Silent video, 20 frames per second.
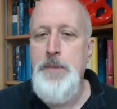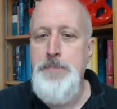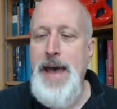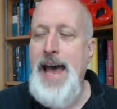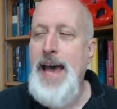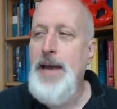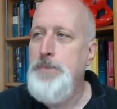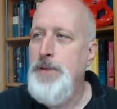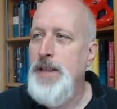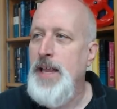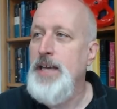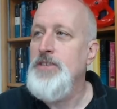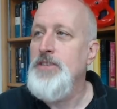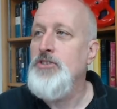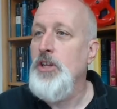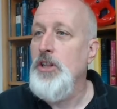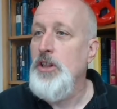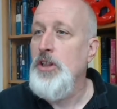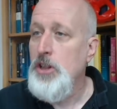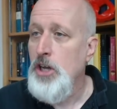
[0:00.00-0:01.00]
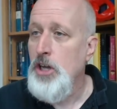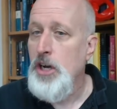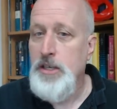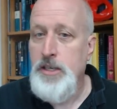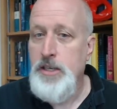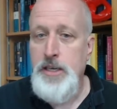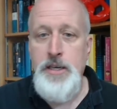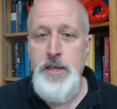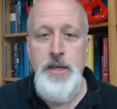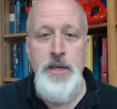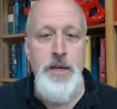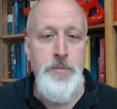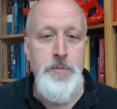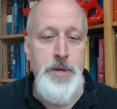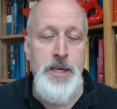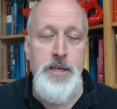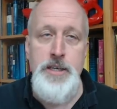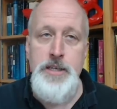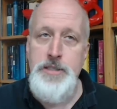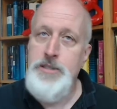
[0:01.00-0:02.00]
a bad place to look,
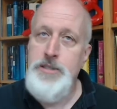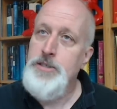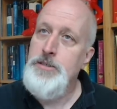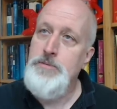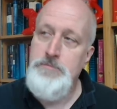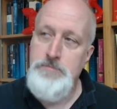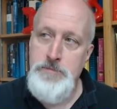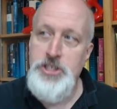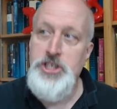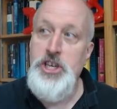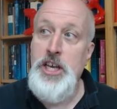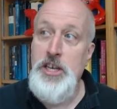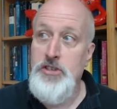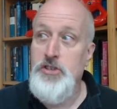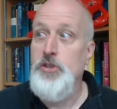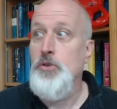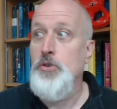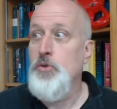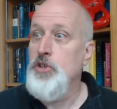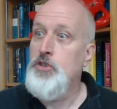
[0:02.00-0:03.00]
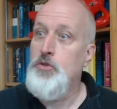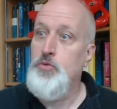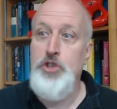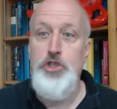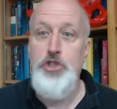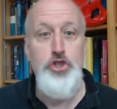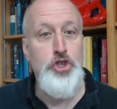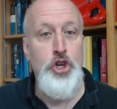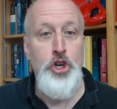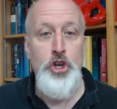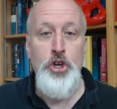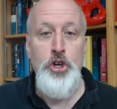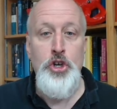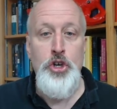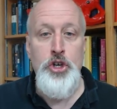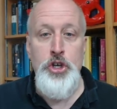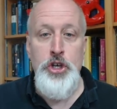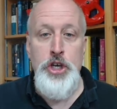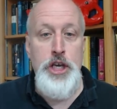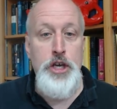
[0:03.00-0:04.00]
because C.S. Lewis was...
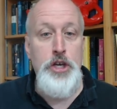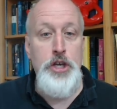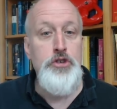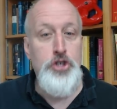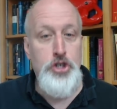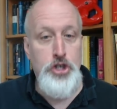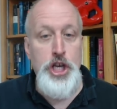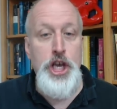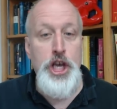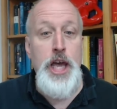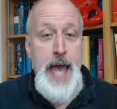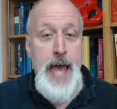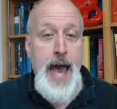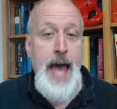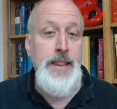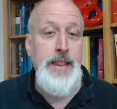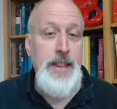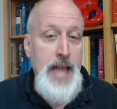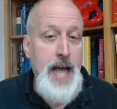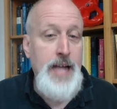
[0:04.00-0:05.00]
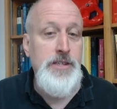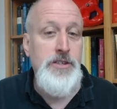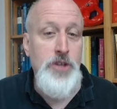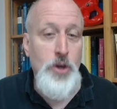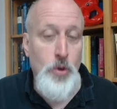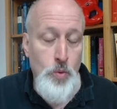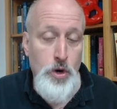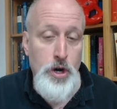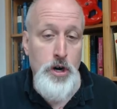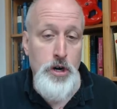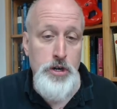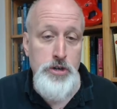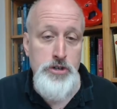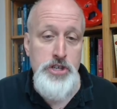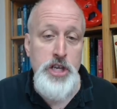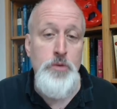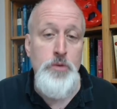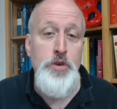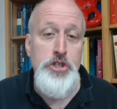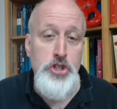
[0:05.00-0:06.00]
He had lots of words.
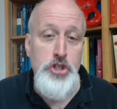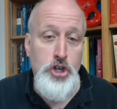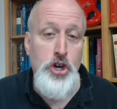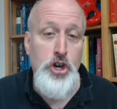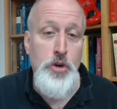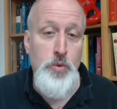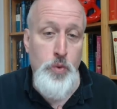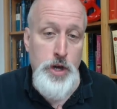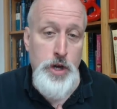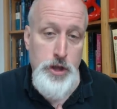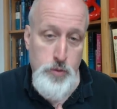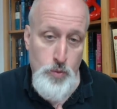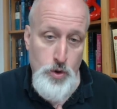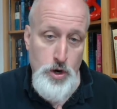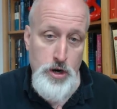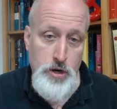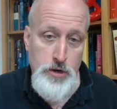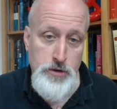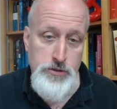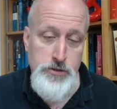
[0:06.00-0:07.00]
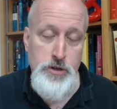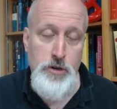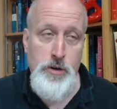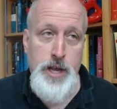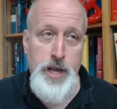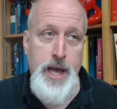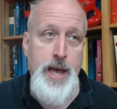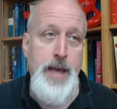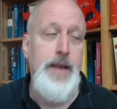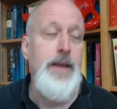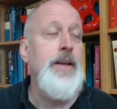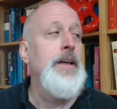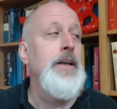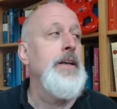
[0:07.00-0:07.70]
He was good with words, okay?